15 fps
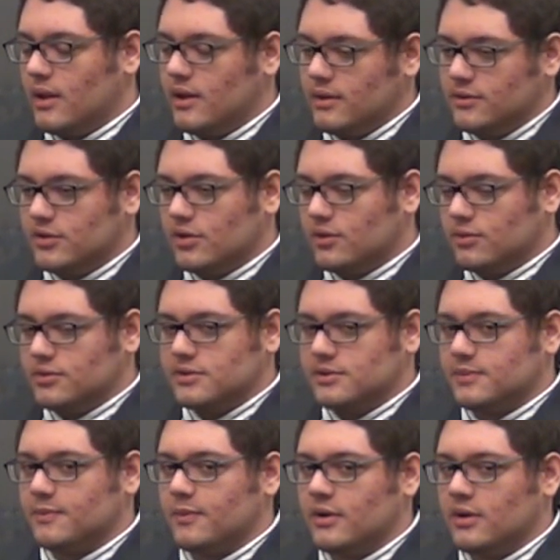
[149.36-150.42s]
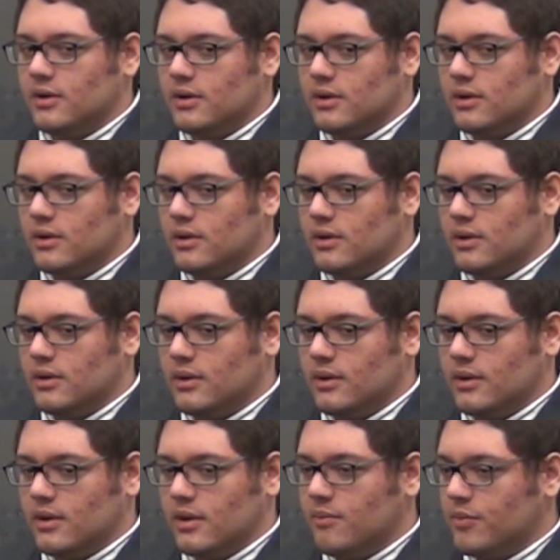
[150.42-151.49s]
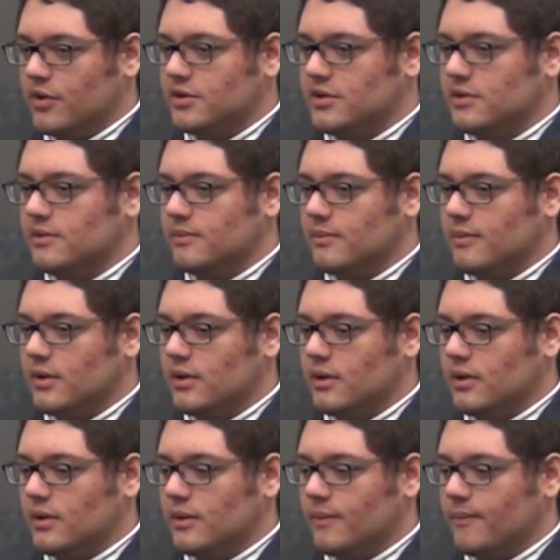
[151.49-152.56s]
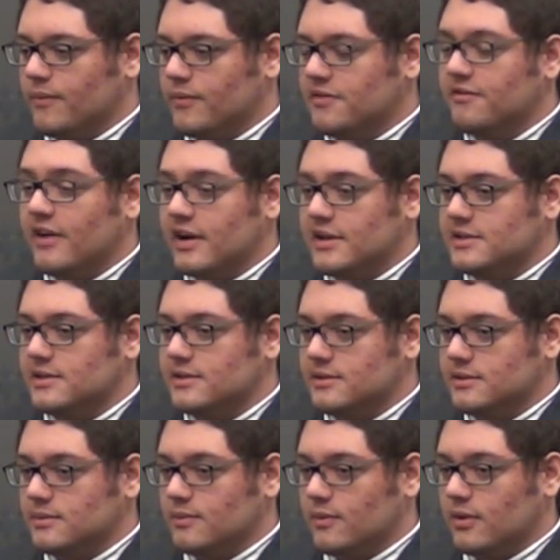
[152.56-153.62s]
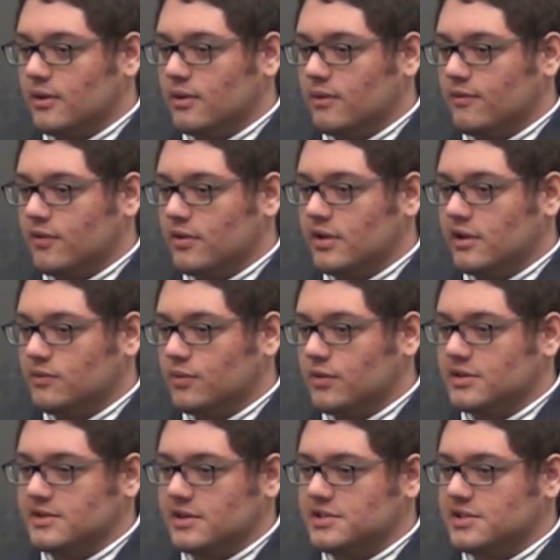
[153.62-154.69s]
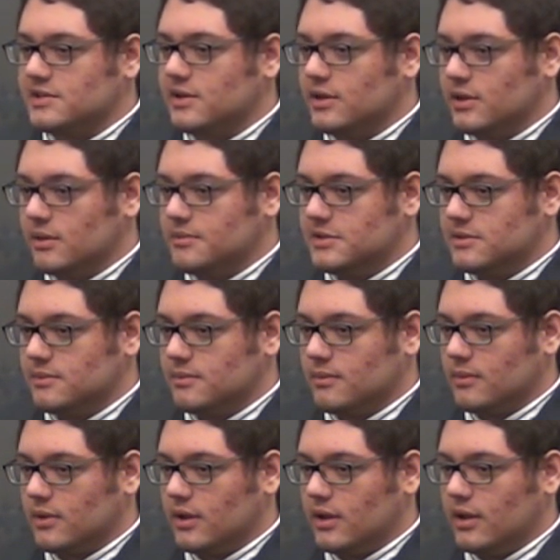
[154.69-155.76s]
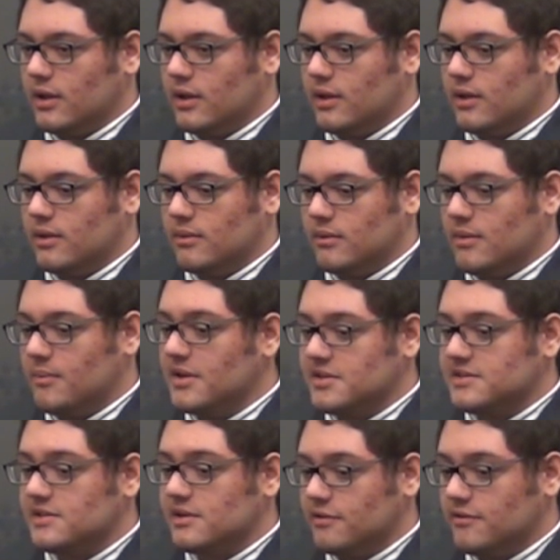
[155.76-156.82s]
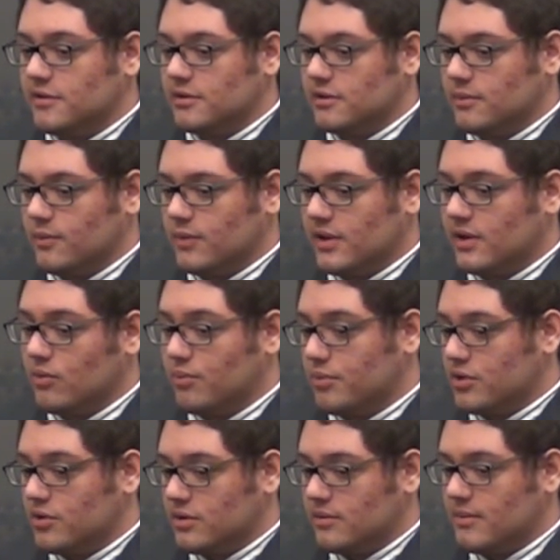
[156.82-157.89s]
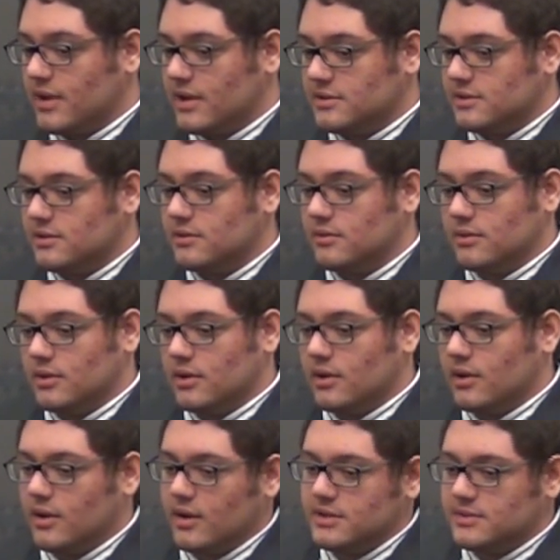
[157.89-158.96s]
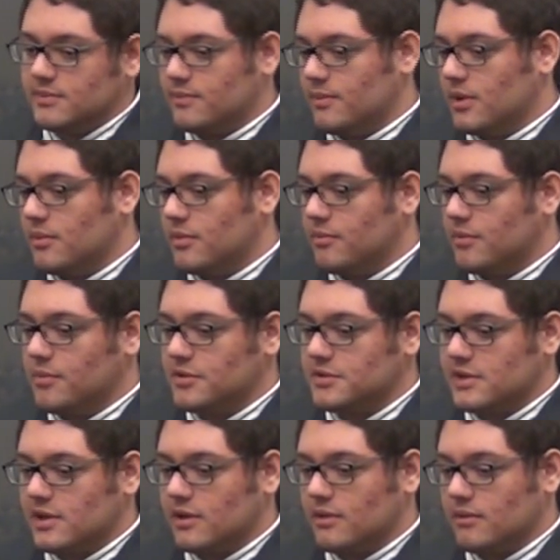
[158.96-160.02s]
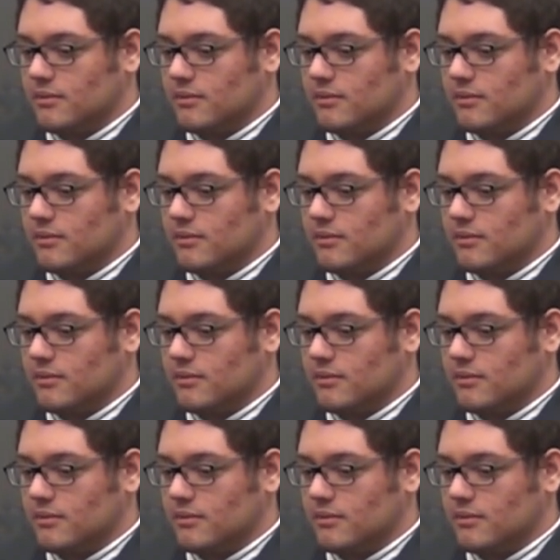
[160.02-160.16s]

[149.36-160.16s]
and those important devices for networks such as hubs, and the main server, the computer master, as maybe people say.